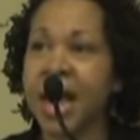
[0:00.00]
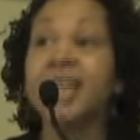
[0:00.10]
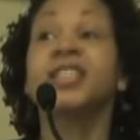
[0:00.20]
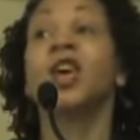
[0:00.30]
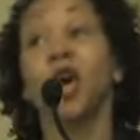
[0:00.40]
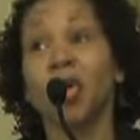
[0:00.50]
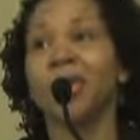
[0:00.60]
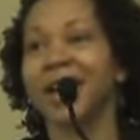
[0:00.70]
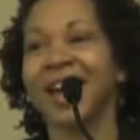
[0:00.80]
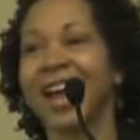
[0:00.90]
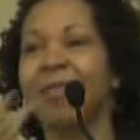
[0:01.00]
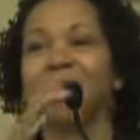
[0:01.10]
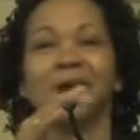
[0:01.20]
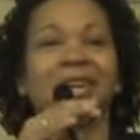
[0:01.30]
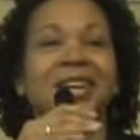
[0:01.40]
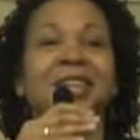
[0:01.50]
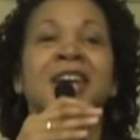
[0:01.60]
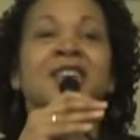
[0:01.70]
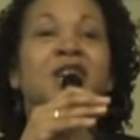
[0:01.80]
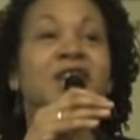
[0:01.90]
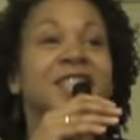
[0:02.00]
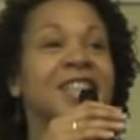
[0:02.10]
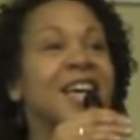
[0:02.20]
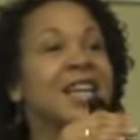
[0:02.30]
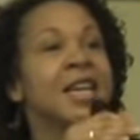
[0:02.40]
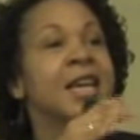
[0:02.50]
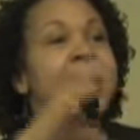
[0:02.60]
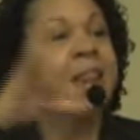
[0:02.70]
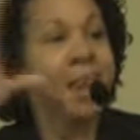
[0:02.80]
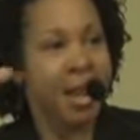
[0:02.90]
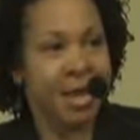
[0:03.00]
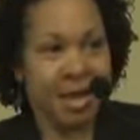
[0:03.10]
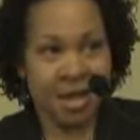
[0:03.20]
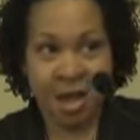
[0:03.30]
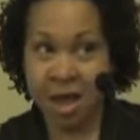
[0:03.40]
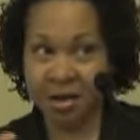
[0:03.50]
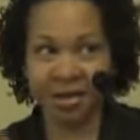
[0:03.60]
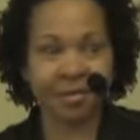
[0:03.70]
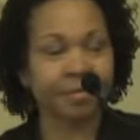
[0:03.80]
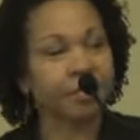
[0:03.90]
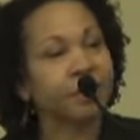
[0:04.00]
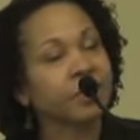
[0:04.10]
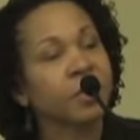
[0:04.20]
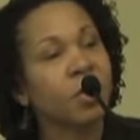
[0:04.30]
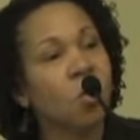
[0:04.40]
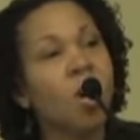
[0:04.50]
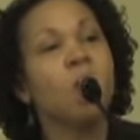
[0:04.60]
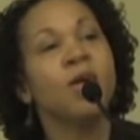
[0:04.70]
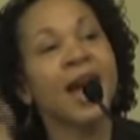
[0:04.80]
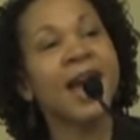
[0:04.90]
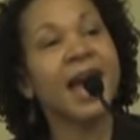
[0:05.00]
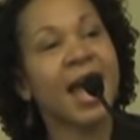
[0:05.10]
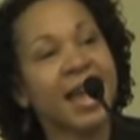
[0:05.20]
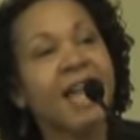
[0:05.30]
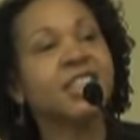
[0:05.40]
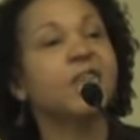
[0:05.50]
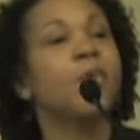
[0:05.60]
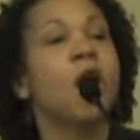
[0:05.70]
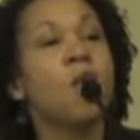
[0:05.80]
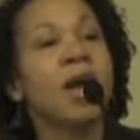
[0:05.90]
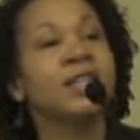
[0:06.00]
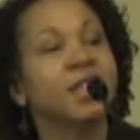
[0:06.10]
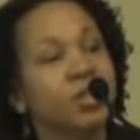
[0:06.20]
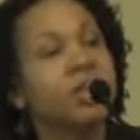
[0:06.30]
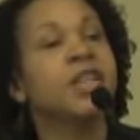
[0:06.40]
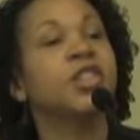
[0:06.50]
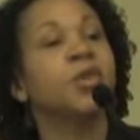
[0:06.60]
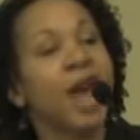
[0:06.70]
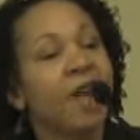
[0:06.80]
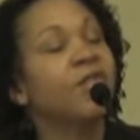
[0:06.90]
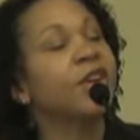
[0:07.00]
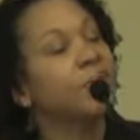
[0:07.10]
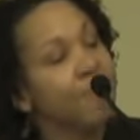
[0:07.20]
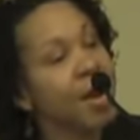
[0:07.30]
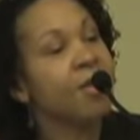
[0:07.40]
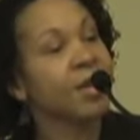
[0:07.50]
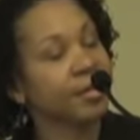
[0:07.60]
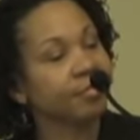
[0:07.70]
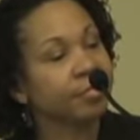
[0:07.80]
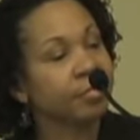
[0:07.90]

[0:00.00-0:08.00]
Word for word: he said, oh, what had happened was, no, he said, well, when I, I got to the part where I, you said you were African American,